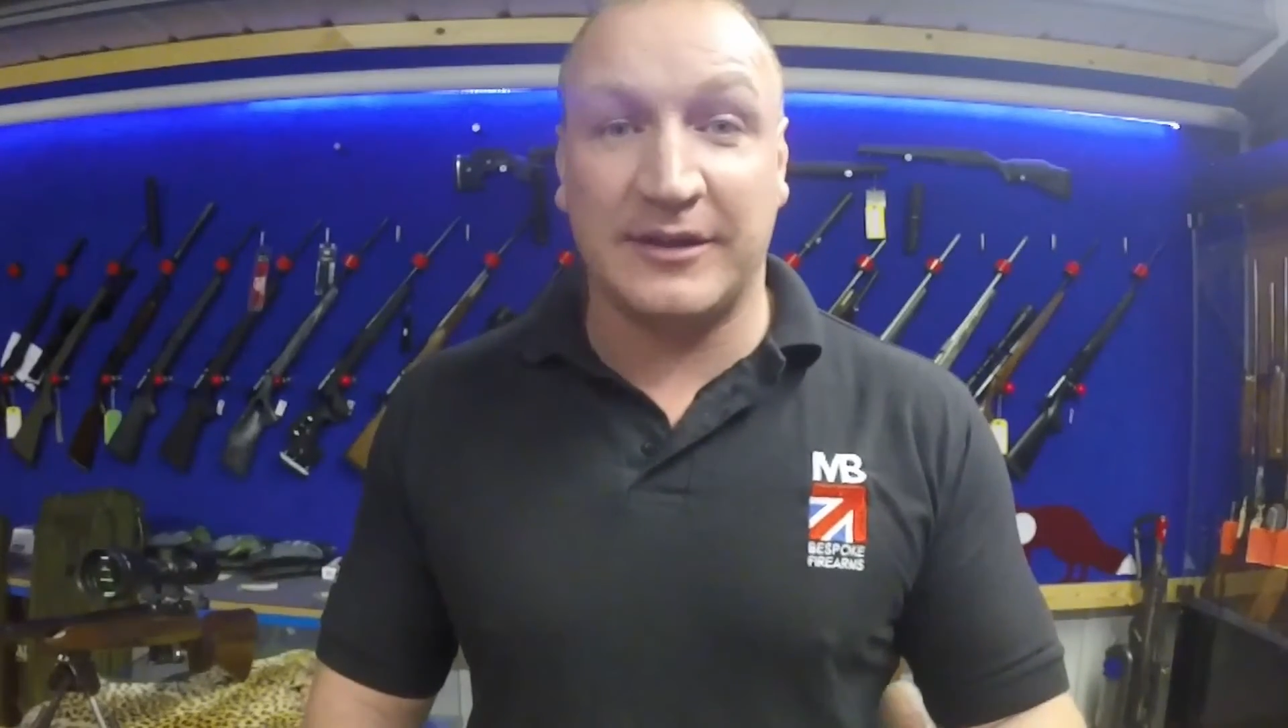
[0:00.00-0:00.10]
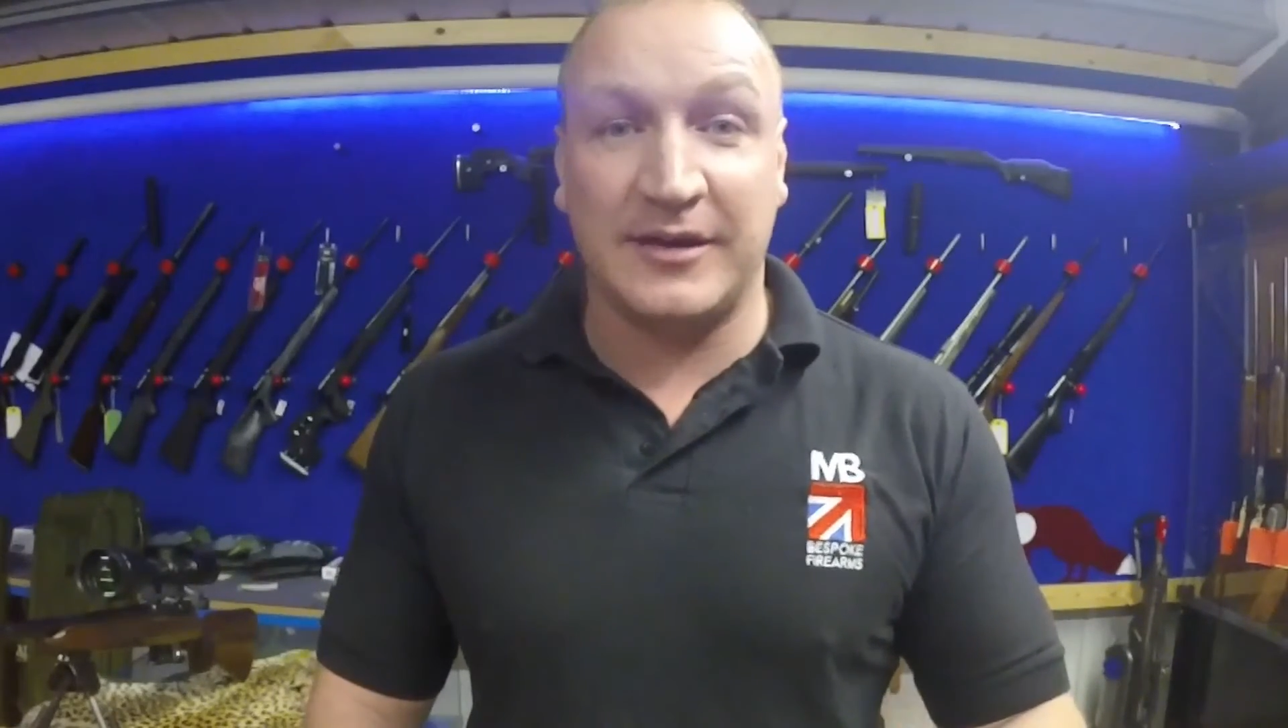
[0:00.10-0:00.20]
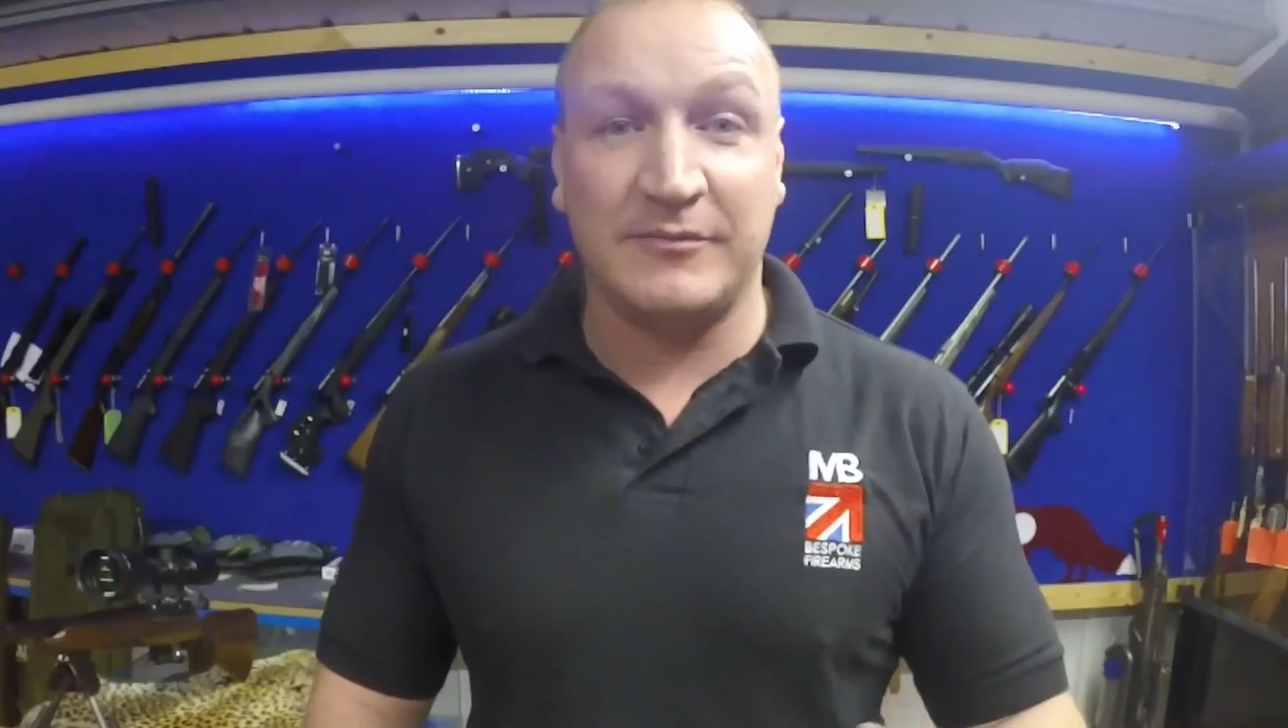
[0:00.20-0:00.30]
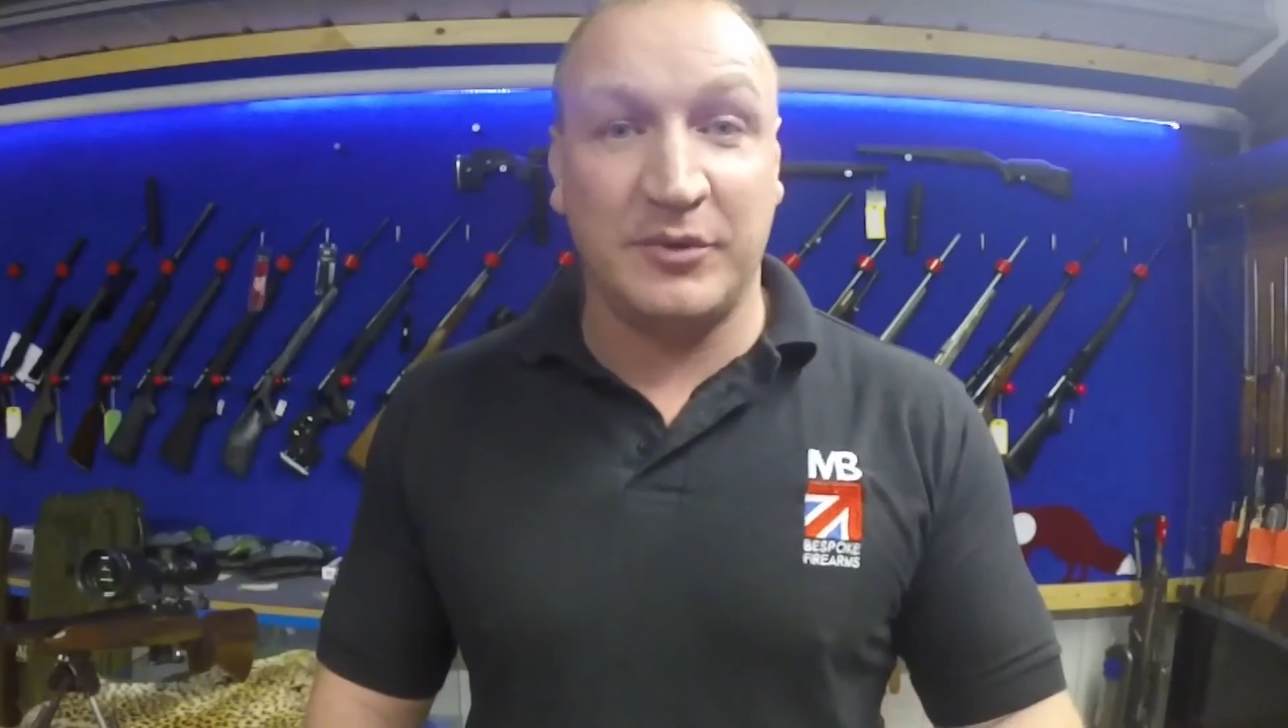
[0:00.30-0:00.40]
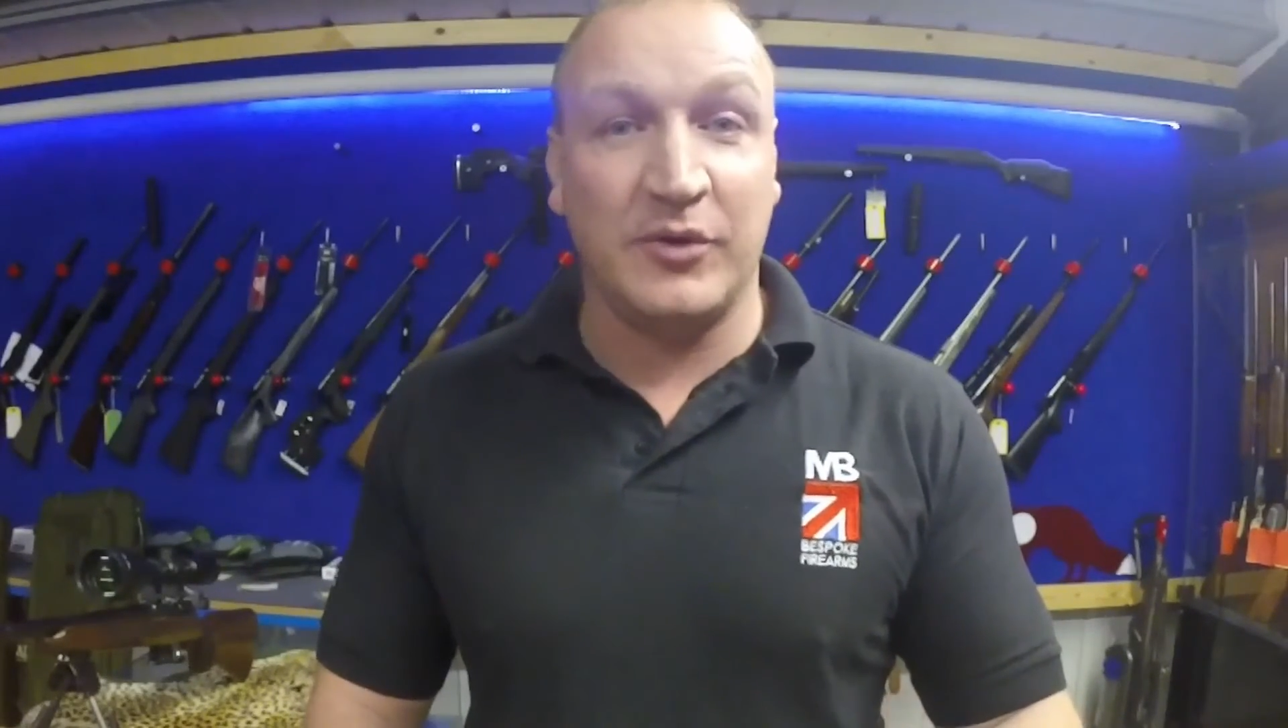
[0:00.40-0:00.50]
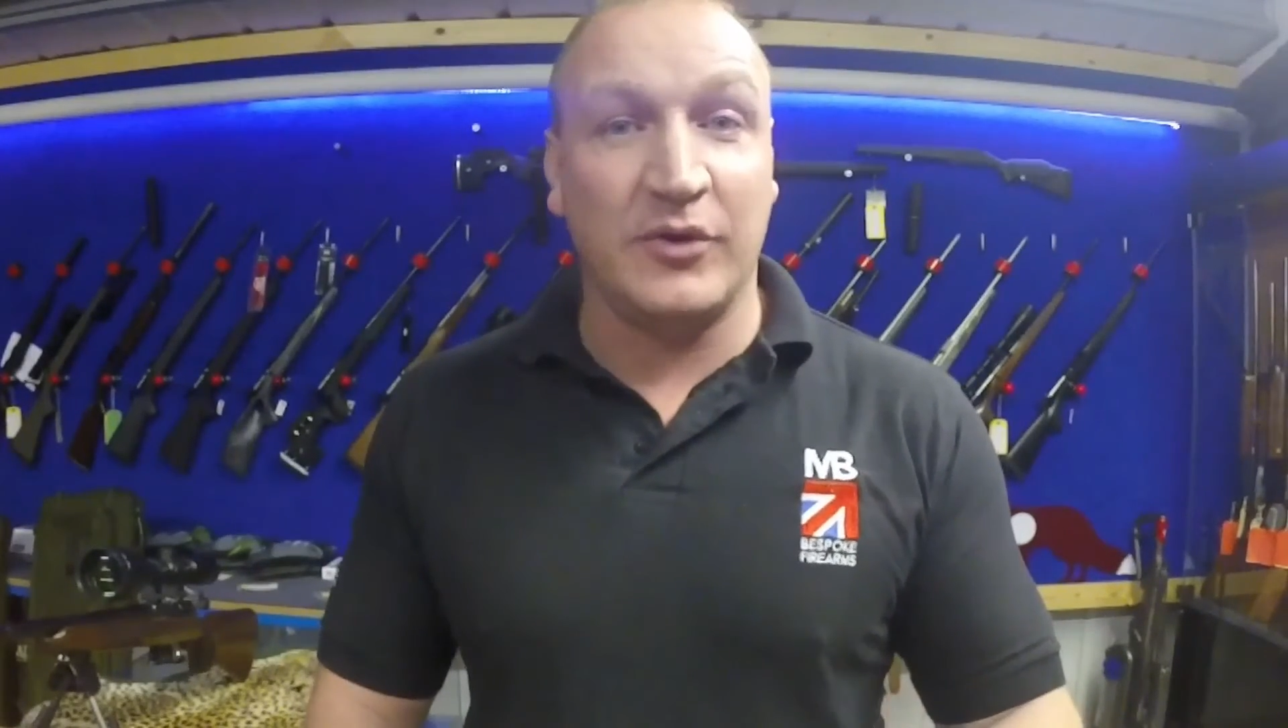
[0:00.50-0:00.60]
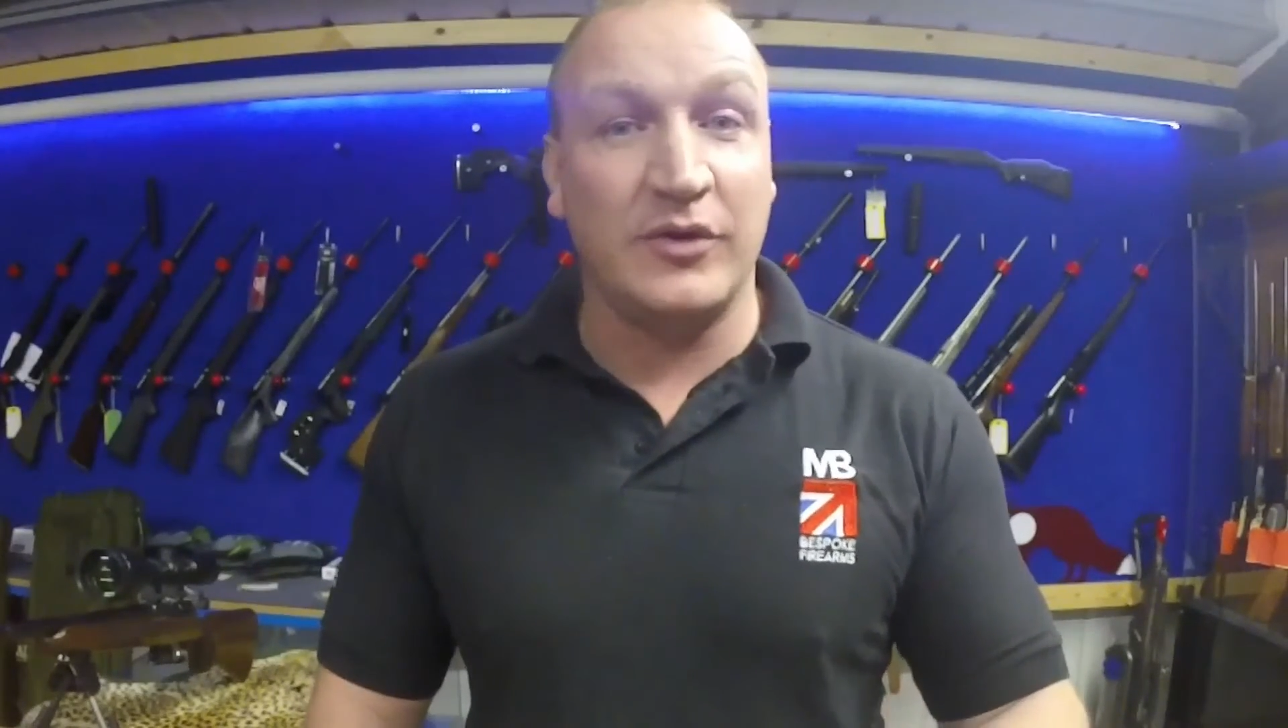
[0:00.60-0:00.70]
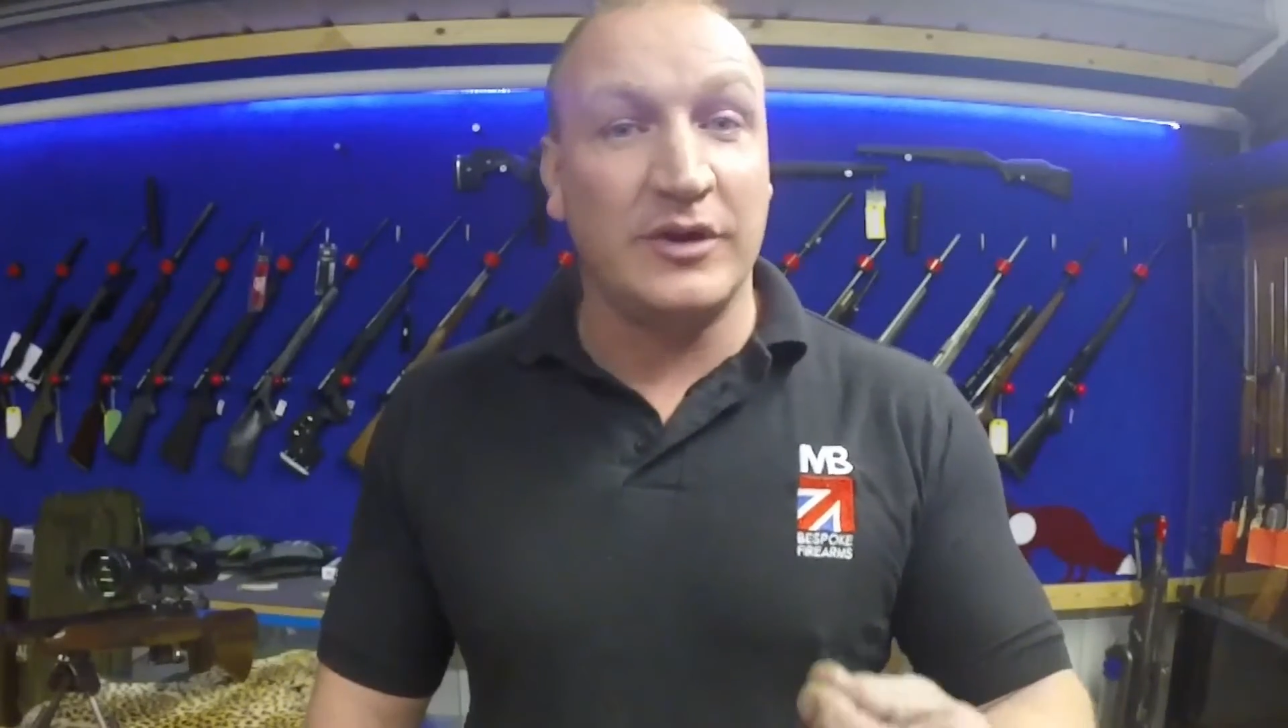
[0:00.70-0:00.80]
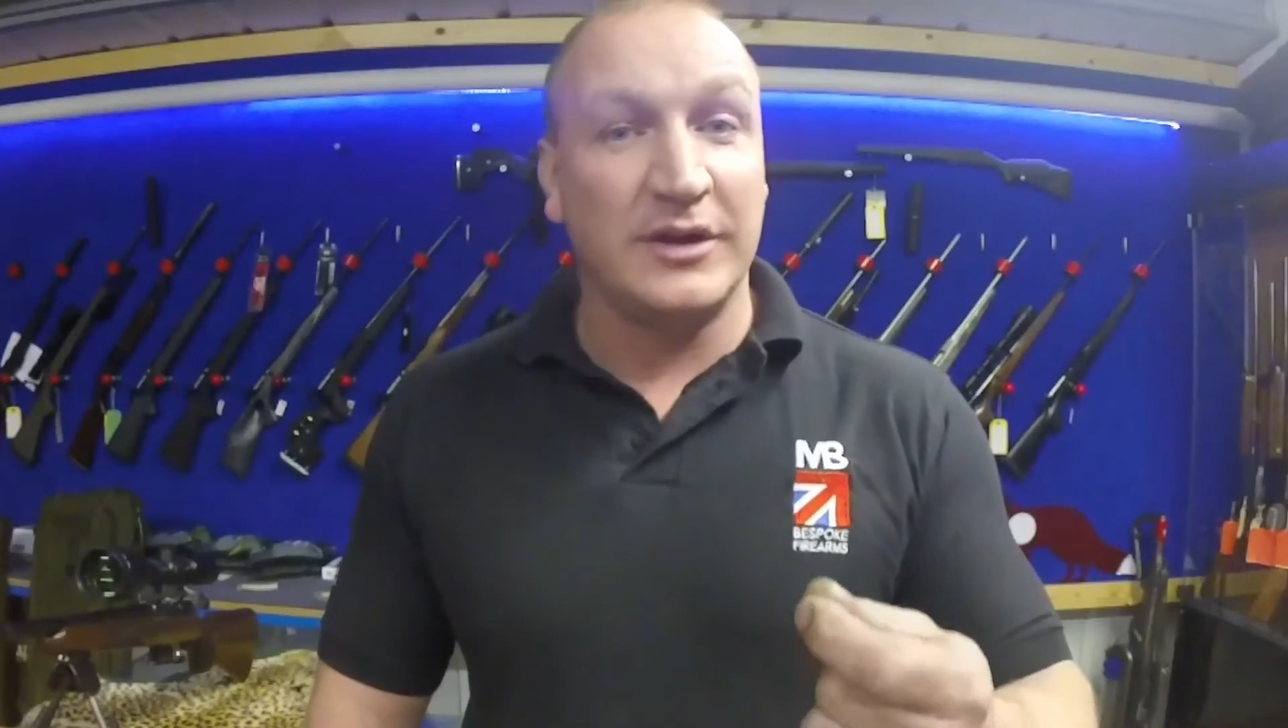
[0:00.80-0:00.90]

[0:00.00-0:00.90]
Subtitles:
that bore